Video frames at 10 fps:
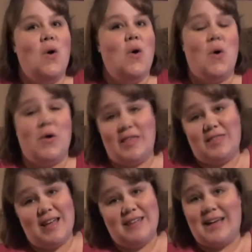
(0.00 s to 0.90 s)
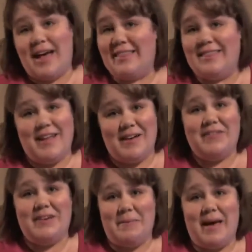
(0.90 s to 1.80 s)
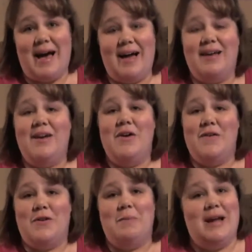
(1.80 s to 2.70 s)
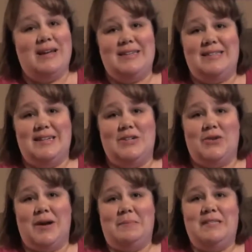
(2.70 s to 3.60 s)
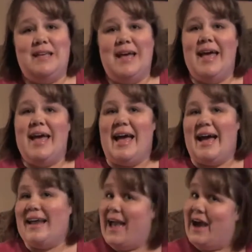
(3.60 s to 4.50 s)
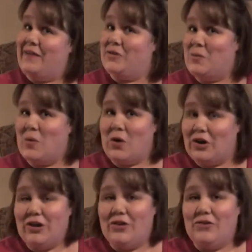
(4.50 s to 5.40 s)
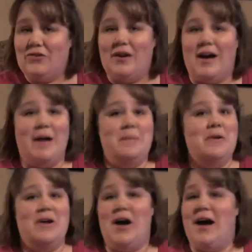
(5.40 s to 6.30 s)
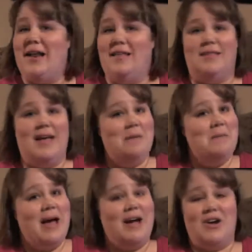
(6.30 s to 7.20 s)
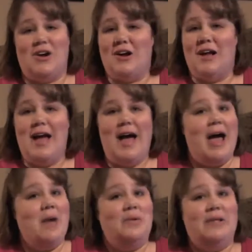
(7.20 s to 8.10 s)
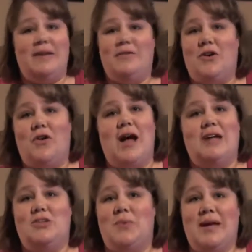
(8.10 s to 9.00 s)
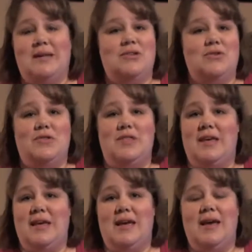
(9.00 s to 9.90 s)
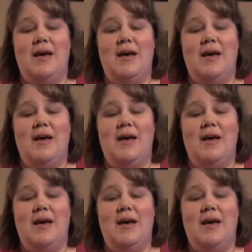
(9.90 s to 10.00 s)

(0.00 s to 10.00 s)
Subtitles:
or the things I love to pack for my Disney trips. And I have to warn you, I'm not a light packer. I will never graduate to the